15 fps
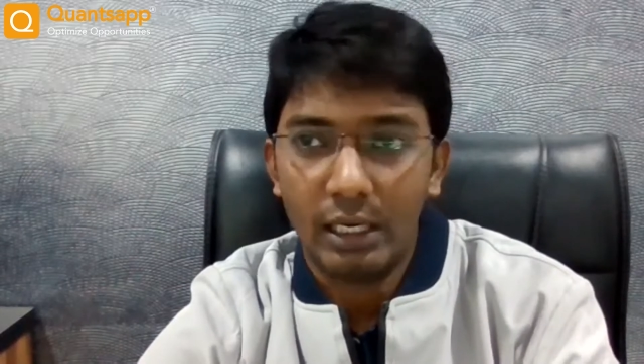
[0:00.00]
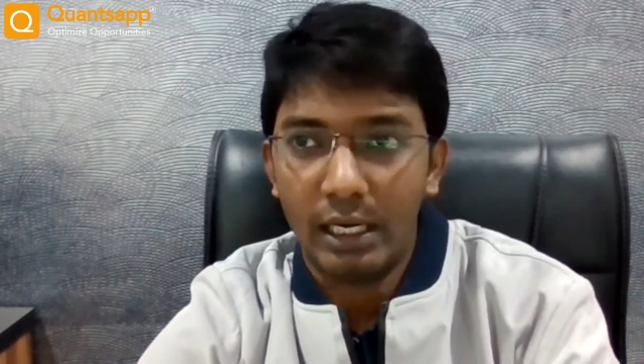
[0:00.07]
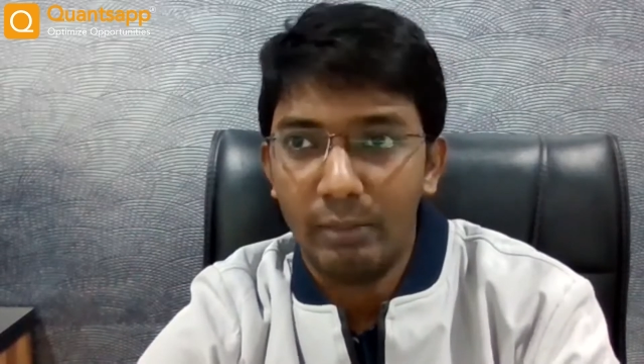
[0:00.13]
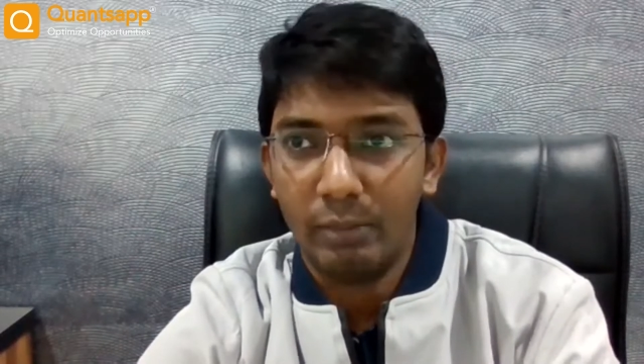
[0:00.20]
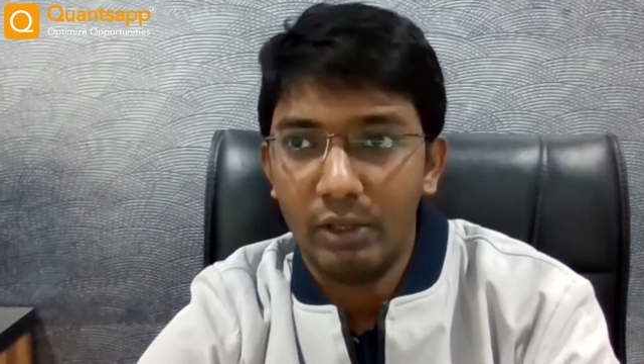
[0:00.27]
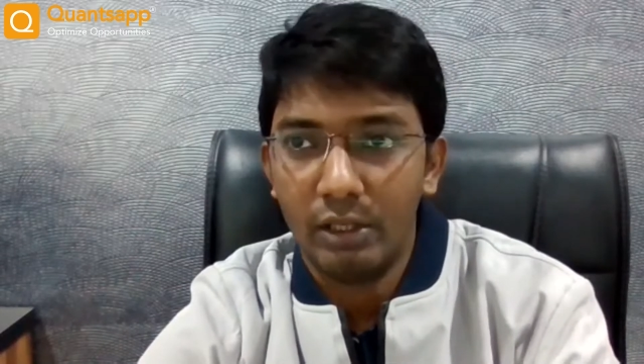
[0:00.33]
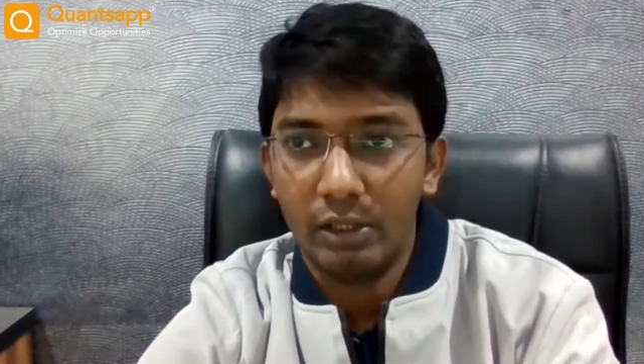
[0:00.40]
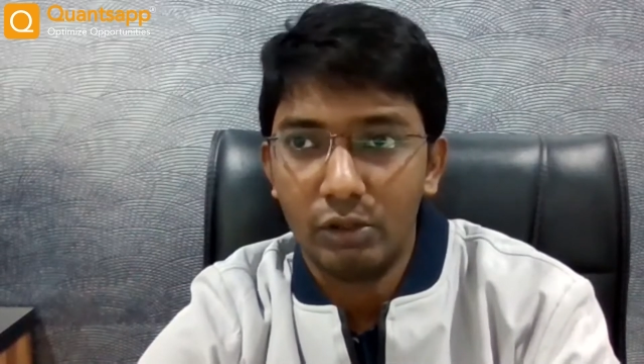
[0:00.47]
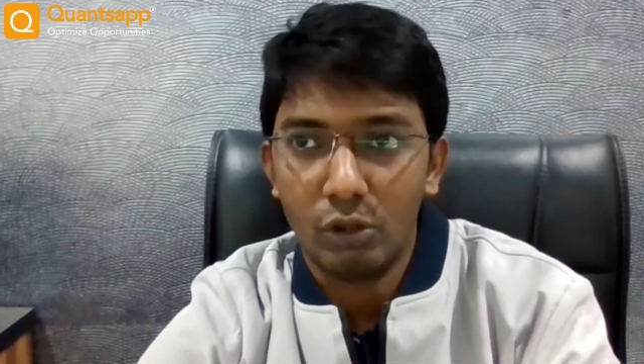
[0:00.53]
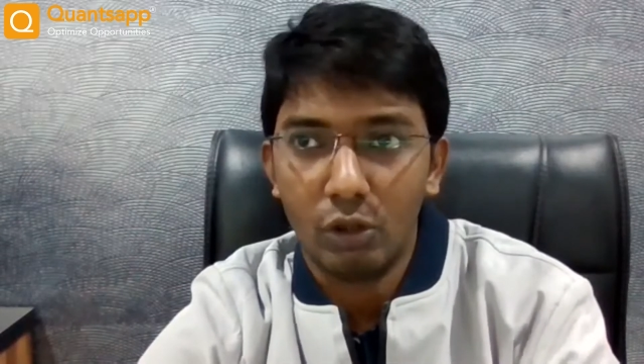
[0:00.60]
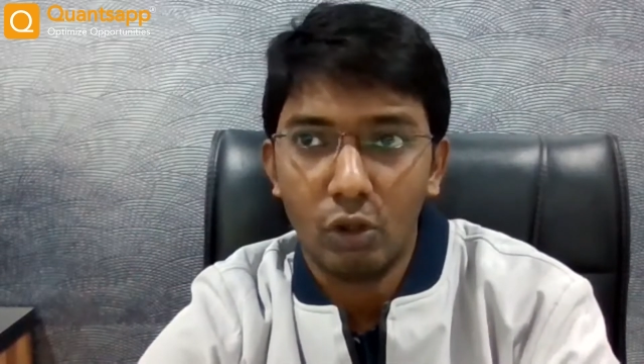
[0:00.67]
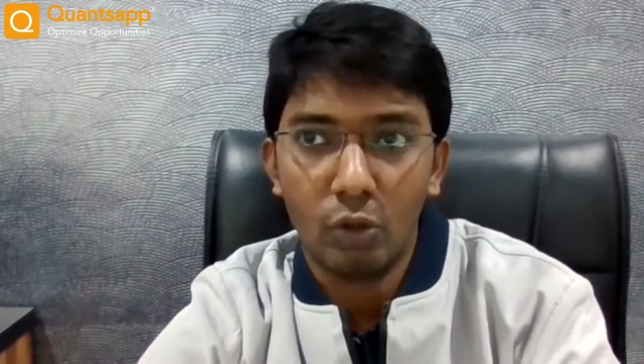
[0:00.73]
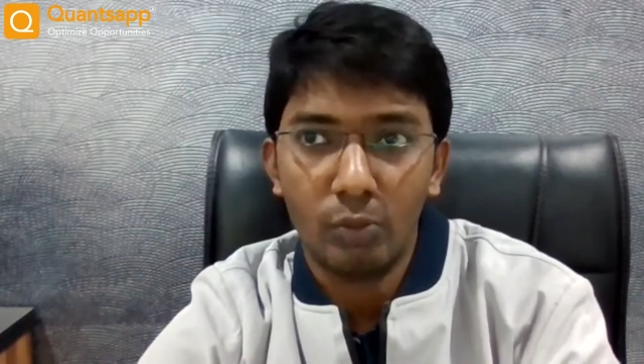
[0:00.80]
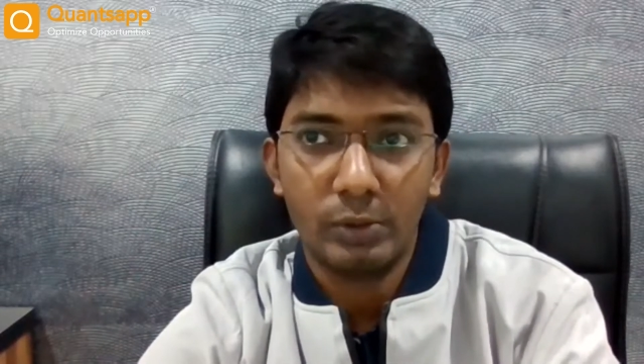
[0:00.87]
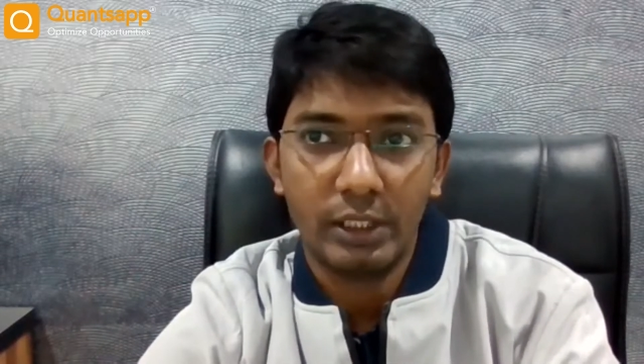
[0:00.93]
I'm a
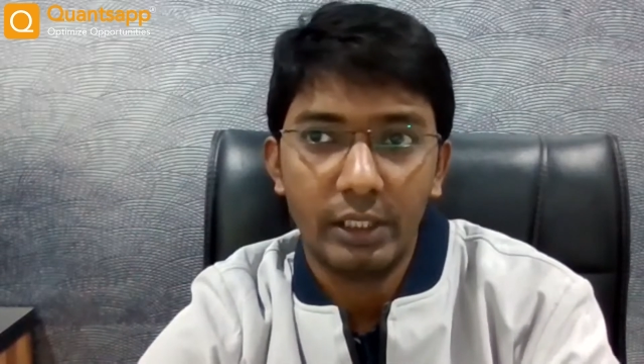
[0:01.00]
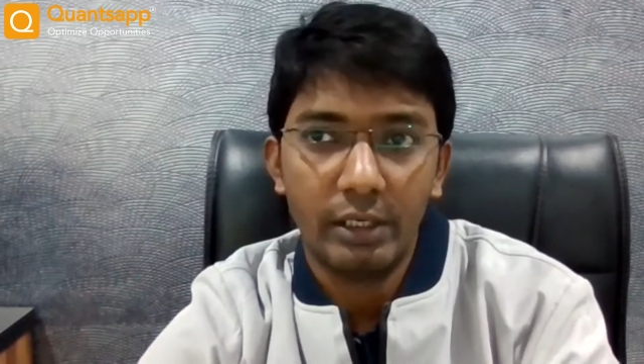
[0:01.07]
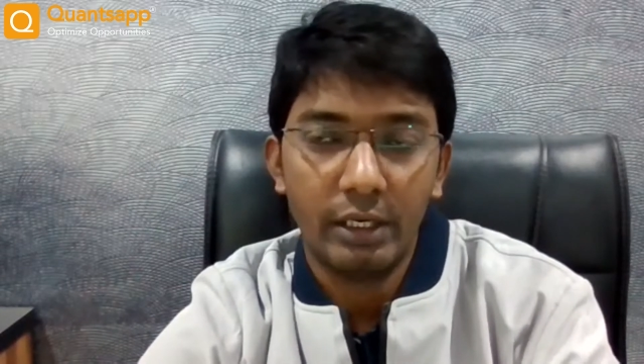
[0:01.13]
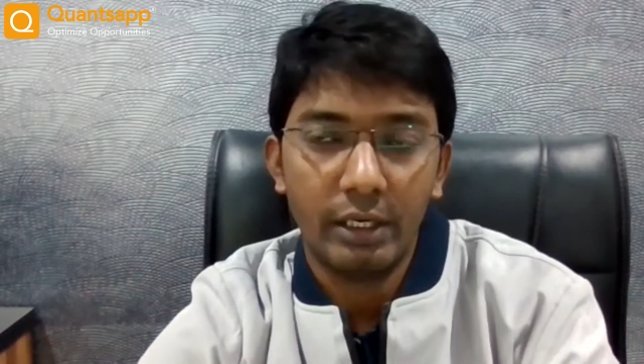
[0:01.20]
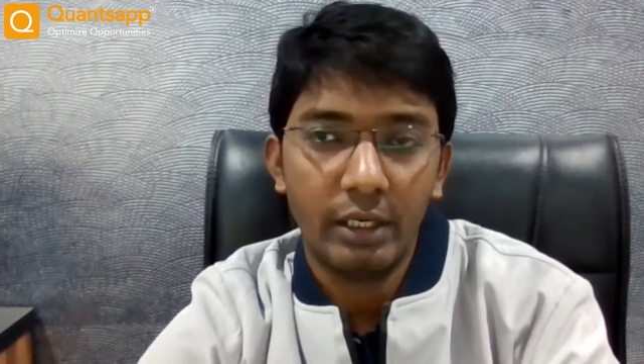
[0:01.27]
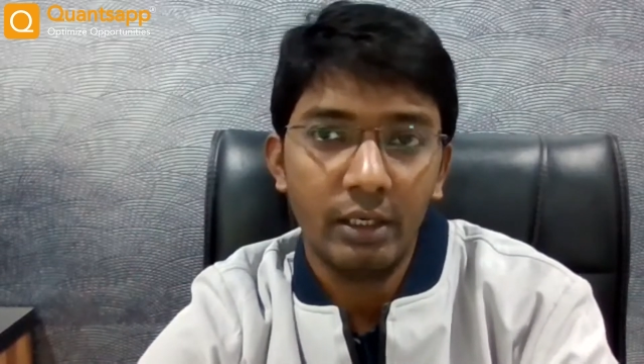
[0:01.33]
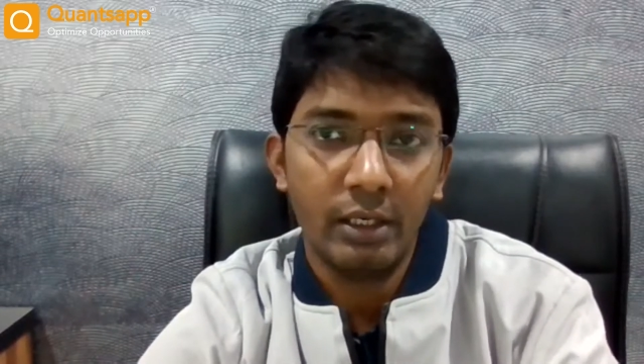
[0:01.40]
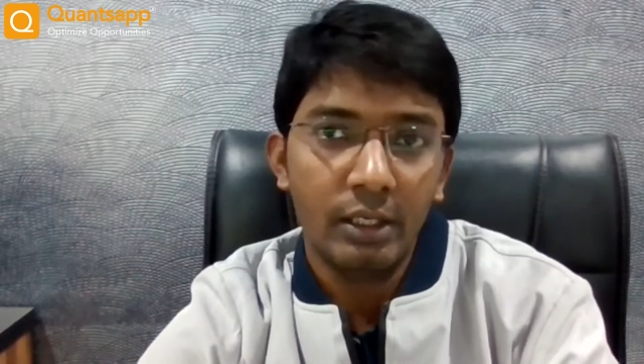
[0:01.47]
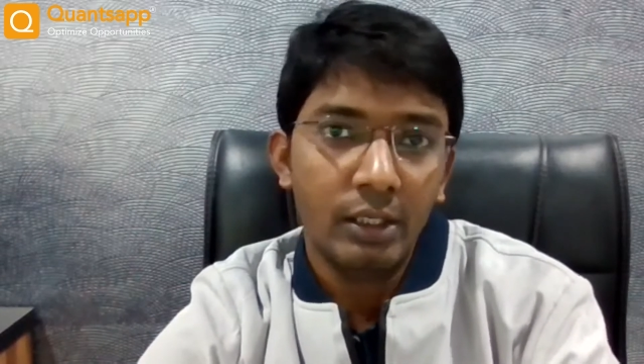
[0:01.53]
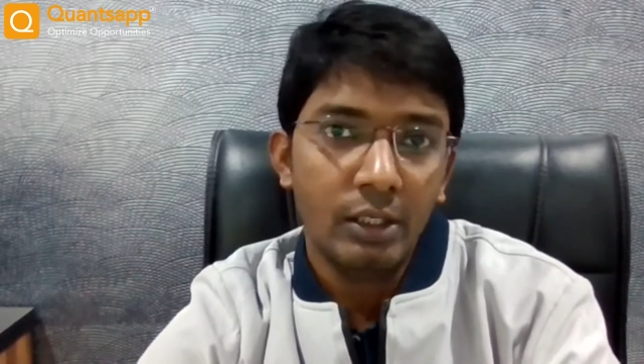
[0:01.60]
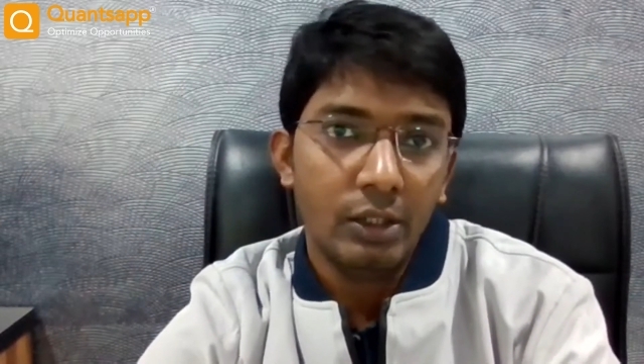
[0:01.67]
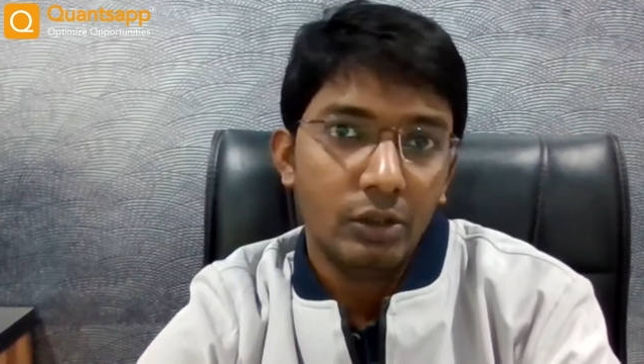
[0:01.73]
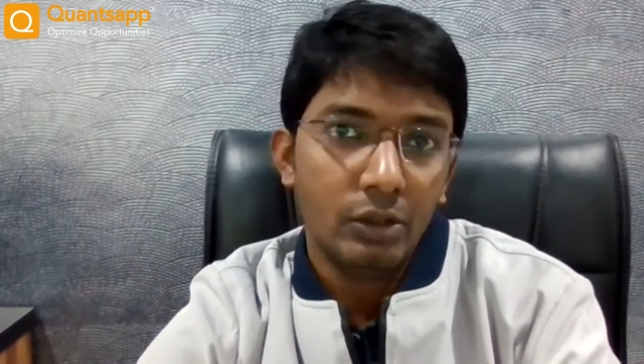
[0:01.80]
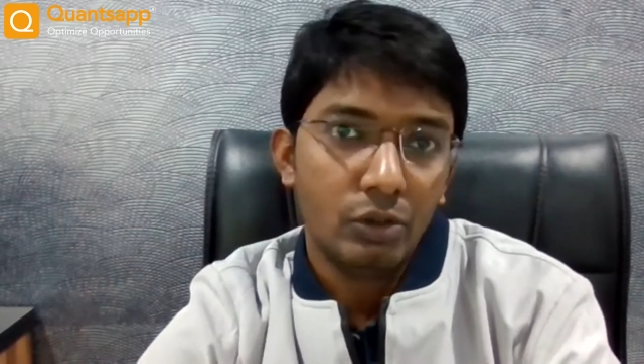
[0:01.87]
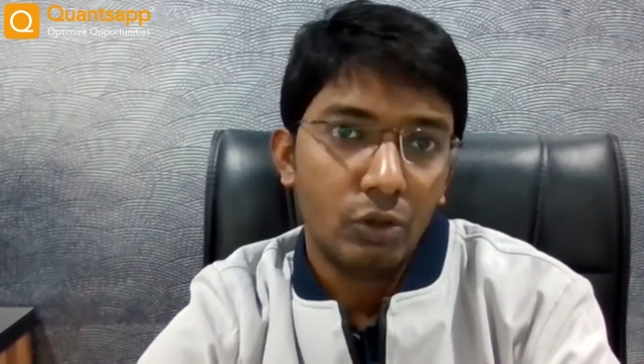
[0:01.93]
stock option trader.
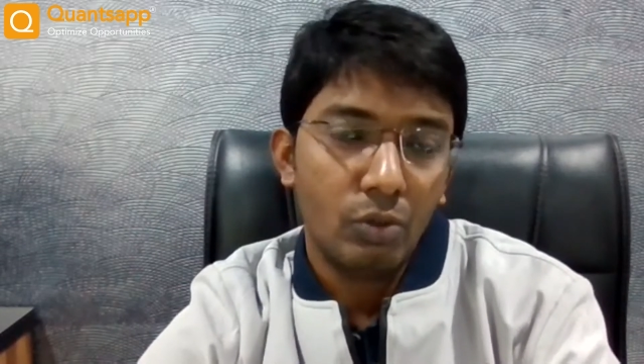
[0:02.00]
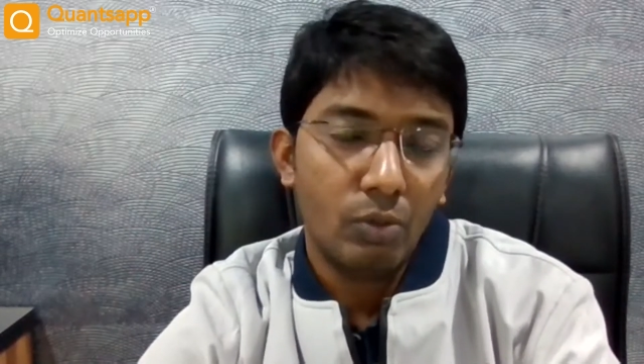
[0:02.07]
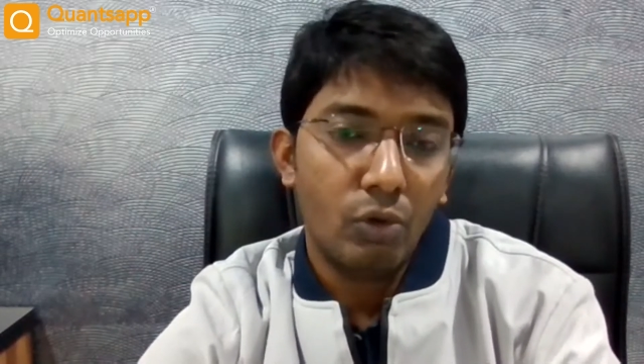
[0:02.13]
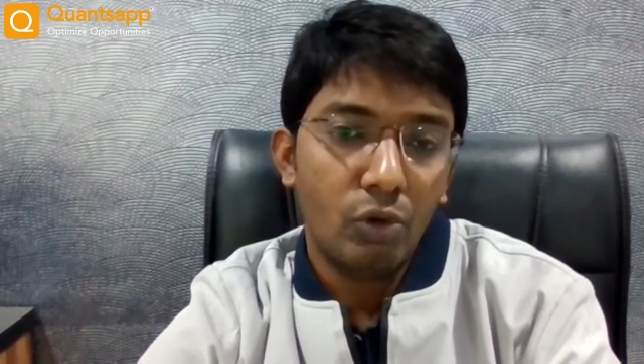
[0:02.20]
So